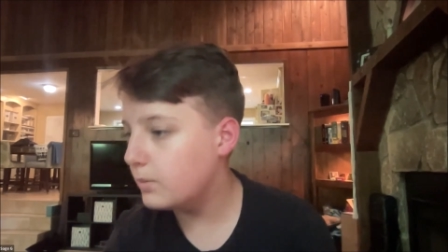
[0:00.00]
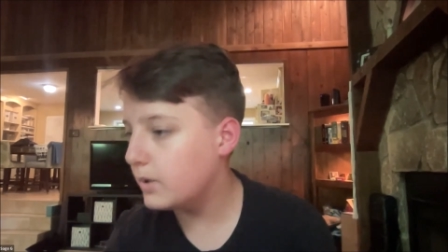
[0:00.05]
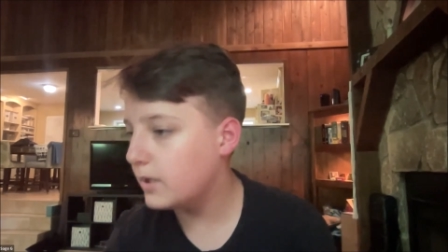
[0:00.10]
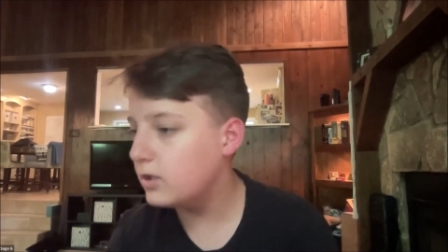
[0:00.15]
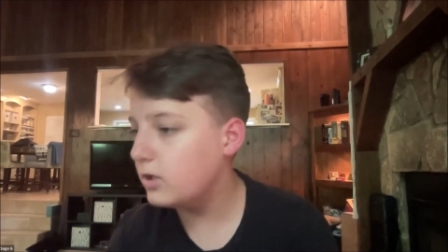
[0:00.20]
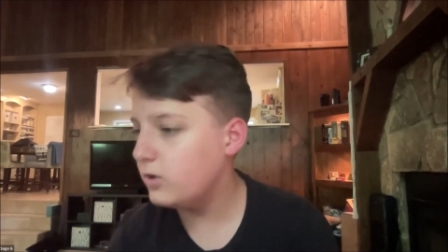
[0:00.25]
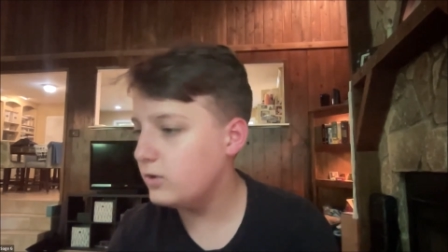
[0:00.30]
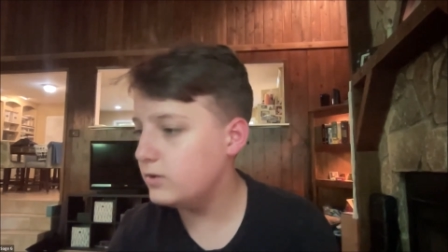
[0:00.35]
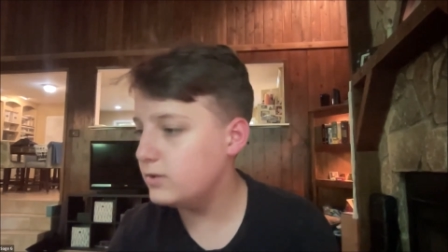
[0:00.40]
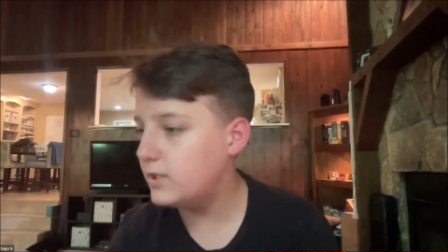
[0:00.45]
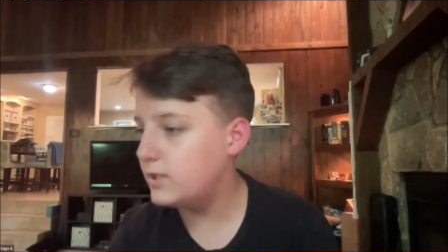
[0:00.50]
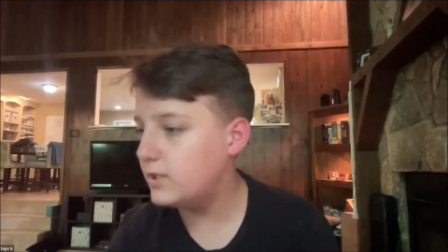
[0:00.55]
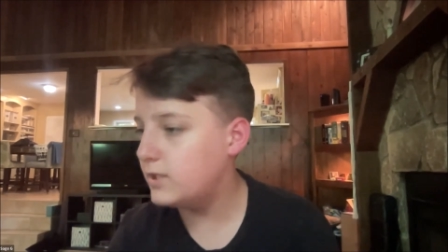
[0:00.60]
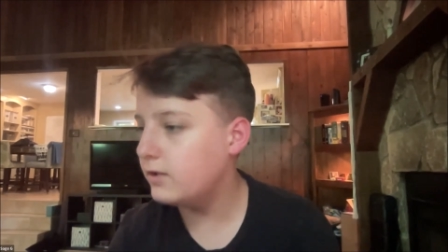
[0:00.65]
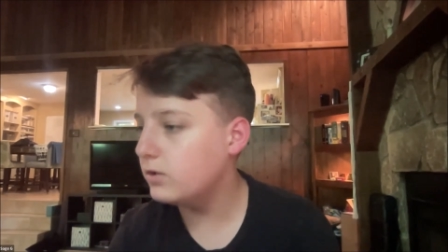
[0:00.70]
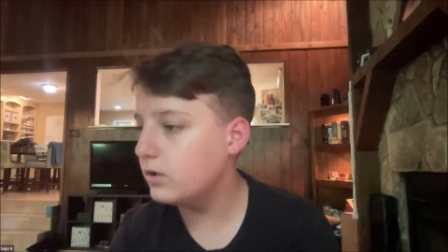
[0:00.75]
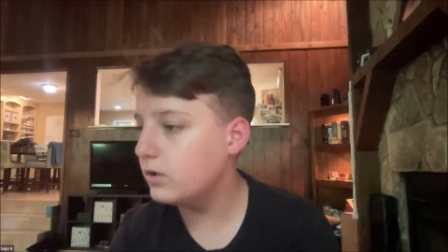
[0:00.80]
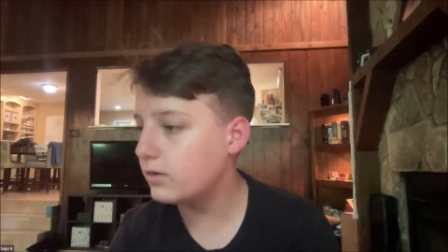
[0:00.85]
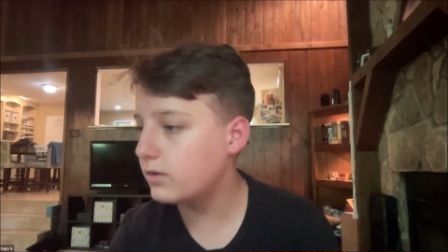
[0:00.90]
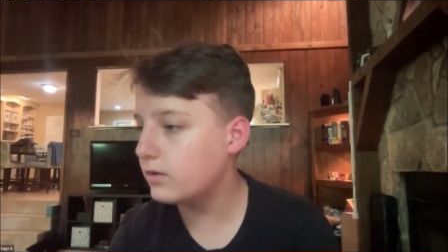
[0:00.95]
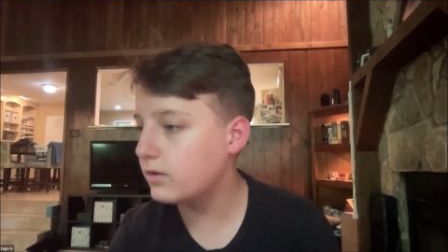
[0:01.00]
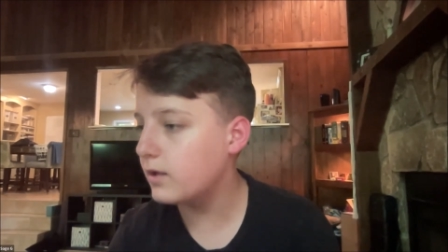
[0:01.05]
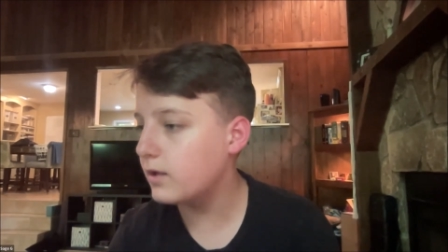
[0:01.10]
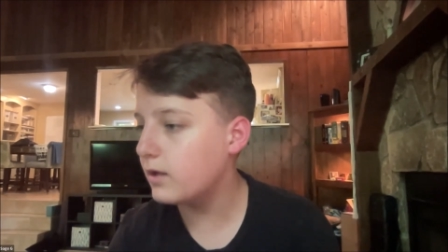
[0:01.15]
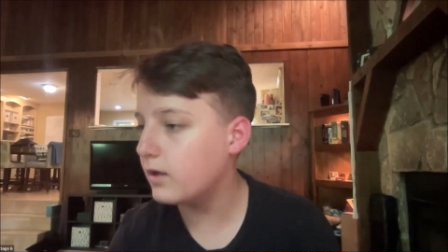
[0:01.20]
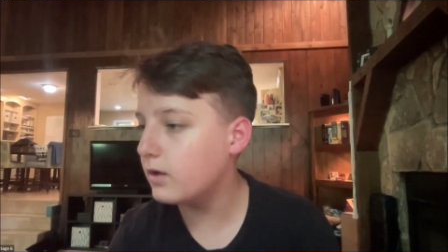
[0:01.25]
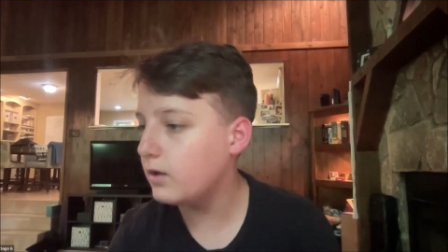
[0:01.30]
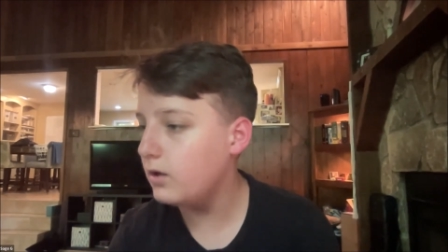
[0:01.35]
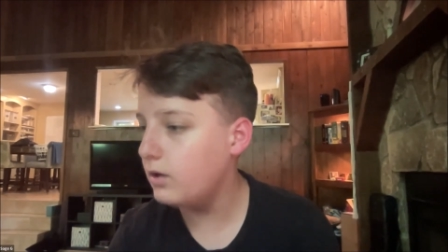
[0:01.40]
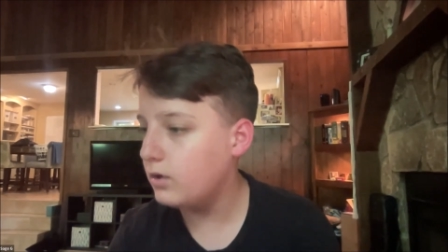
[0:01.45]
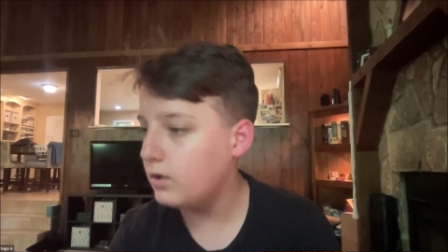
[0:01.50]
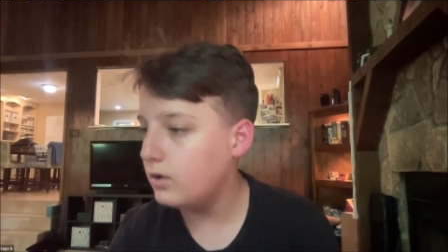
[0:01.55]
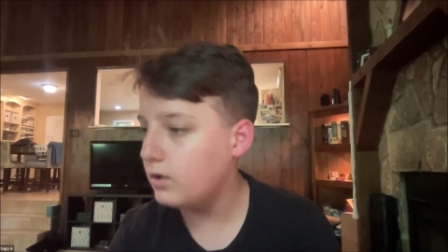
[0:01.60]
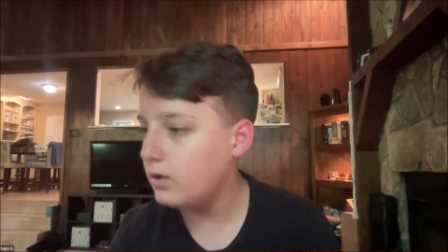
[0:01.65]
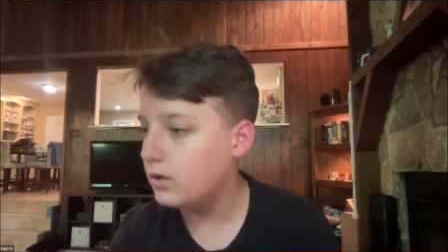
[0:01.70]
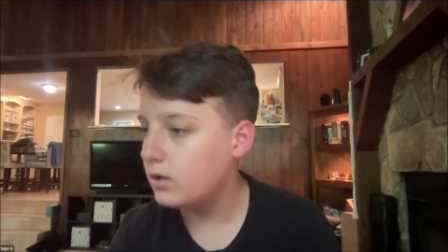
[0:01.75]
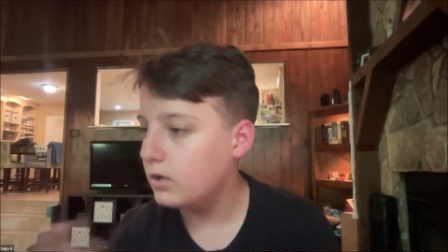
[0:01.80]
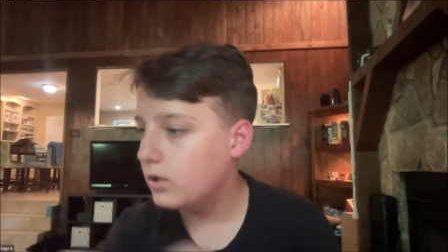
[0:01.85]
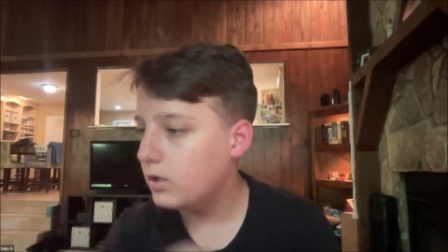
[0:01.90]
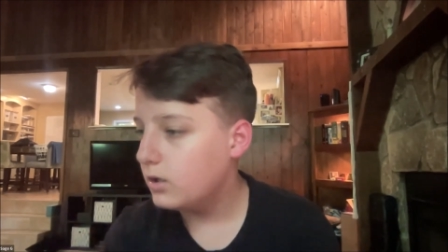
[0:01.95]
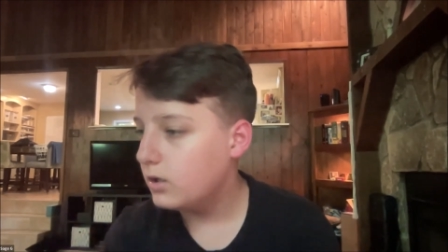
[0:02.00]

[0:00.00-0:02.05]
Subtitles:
So we might go and take a look there.